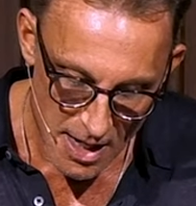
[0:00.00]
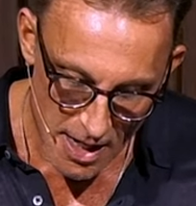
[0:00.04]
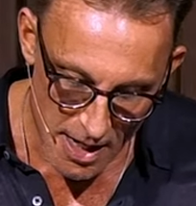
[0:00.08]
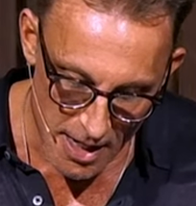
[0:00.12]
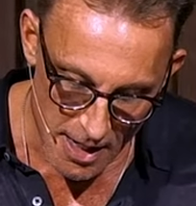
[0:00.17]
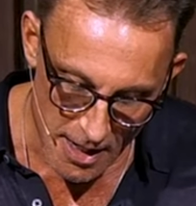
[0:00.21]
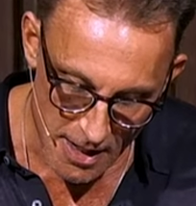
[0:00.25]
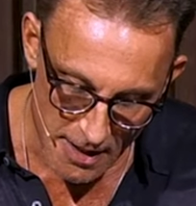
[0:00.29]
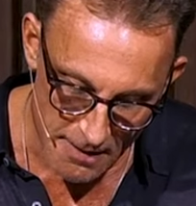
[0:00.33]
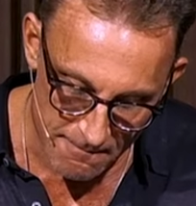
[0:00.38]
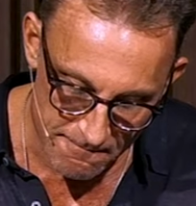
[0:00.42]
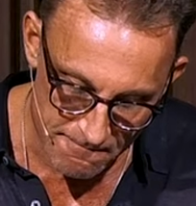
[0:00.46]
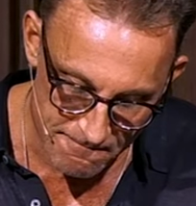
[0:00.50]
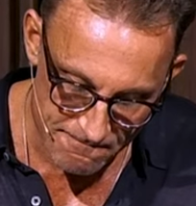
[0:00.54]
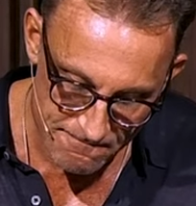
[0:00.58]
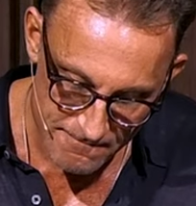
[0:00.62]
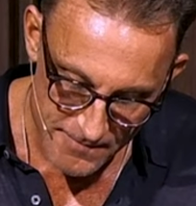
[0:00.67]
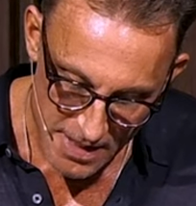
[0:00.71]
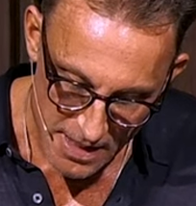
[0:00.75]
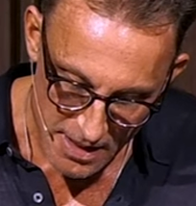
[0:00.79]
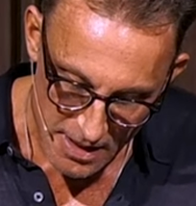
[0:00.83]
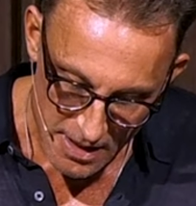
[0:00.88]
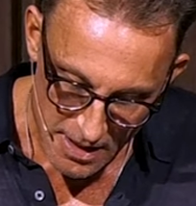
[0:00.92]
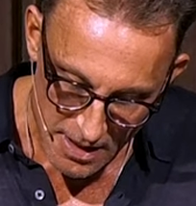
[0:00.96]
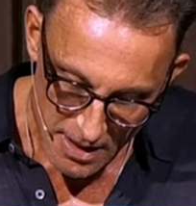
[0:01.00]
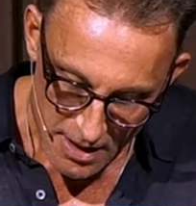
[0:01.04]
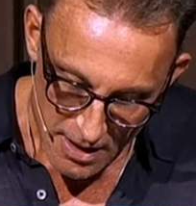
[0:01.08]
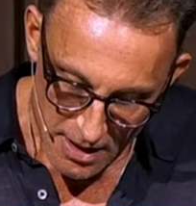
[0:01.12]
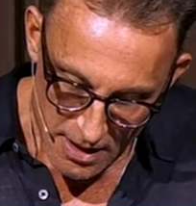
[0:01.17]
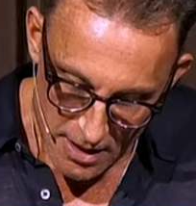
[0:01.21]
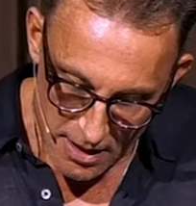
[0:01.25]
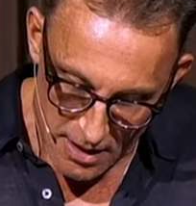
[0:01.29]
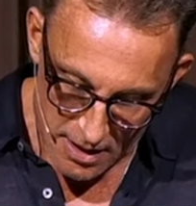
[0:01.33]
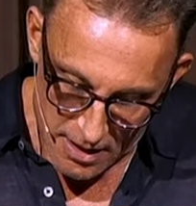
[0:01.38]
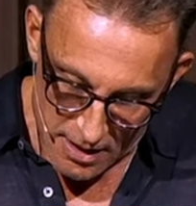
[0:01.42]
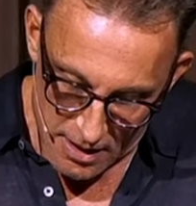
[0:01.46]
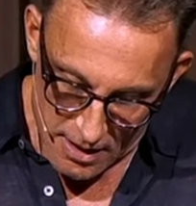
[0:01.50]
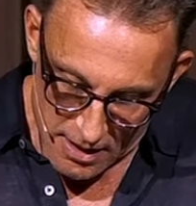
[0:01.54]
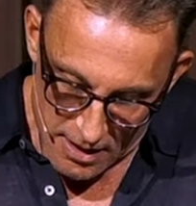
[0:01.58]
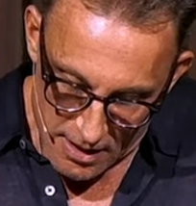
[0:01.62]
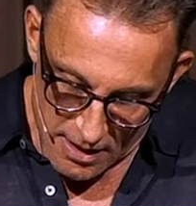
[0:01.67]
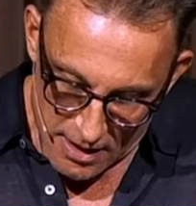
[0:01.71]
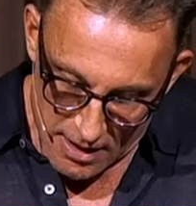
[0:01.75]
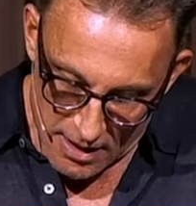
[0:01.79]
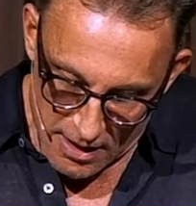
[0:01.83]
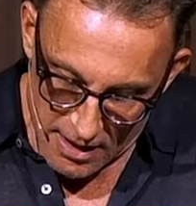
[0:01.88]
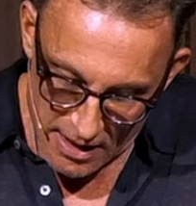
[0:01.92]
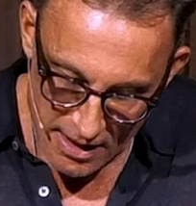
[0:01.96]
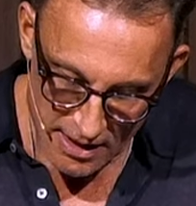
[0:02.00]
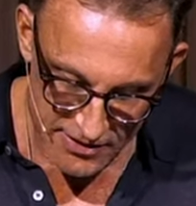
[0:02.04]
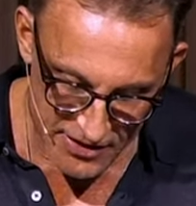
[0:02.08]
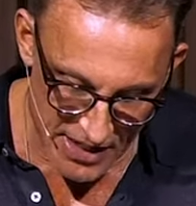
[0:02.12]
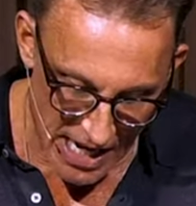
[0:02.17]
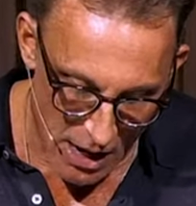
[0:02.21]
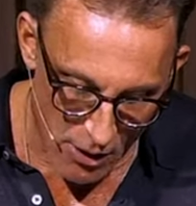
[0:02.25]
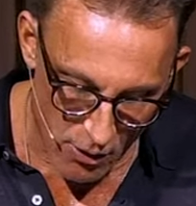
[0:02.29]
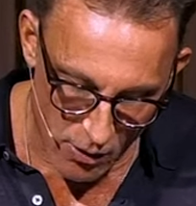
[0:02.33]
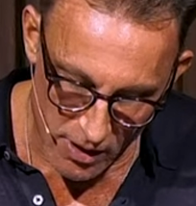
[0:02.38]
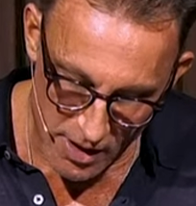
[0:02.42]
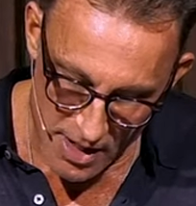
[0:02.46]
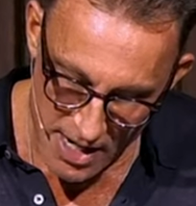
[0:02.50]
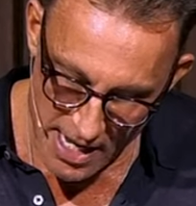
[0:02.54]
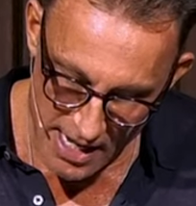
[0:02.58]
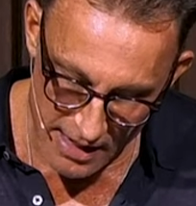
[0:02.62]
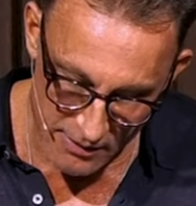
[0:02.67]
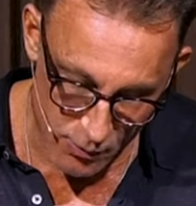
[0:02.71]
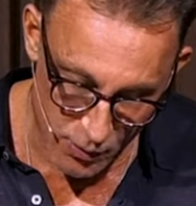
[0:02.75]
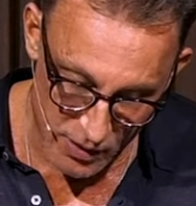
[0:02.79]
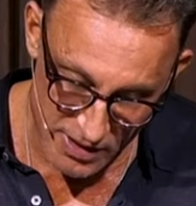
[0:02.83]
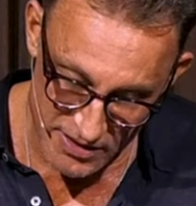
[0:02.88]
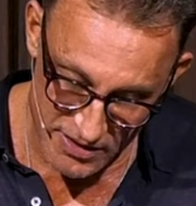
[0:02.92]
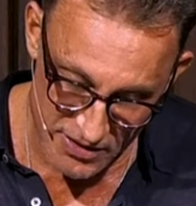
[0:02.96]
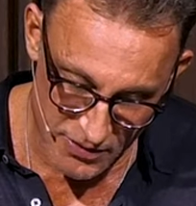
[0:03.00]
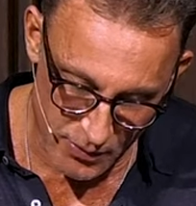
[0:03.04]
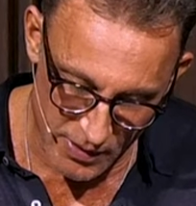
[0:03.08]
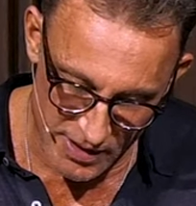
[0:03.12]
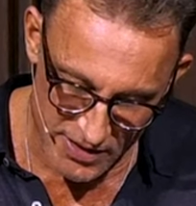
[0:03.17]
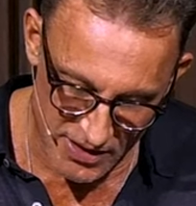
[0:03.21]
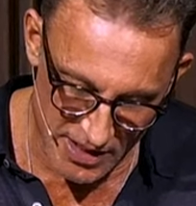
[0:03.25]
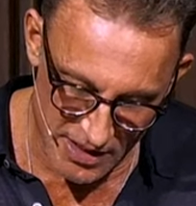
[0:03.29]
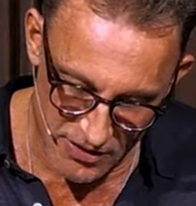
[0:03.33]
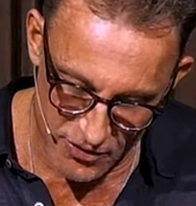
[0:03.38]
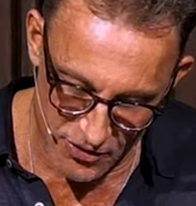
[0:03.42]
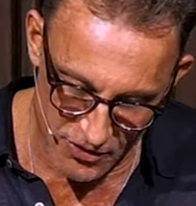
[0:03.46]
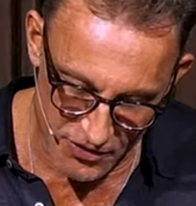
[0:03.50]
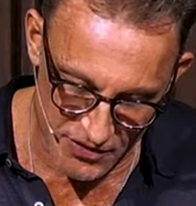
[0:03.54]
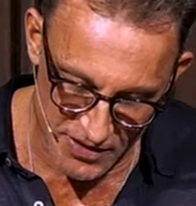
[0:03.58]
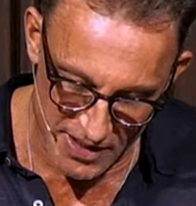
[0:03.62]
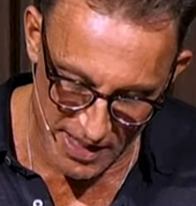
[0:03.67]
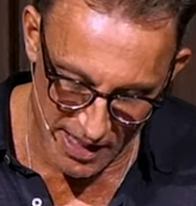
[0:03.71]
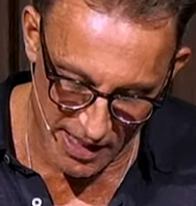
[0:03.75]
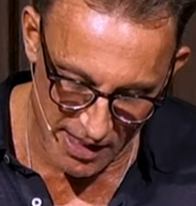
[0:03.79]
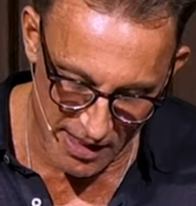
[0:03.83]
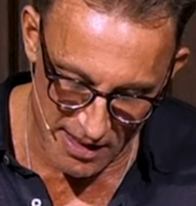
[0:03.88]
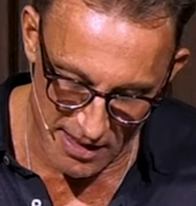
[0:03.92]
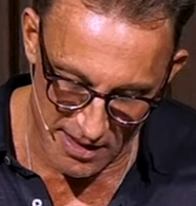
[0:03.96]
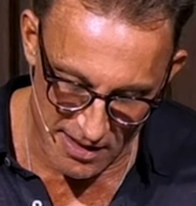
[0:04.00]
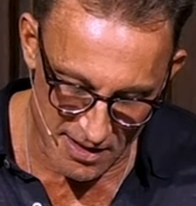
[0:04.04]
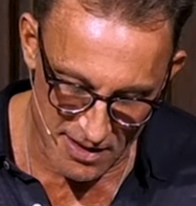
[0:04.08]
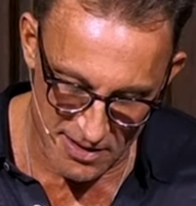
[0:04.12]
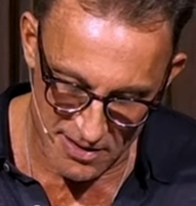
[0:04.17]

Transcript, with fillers: Um, it's our and what's what's interesting and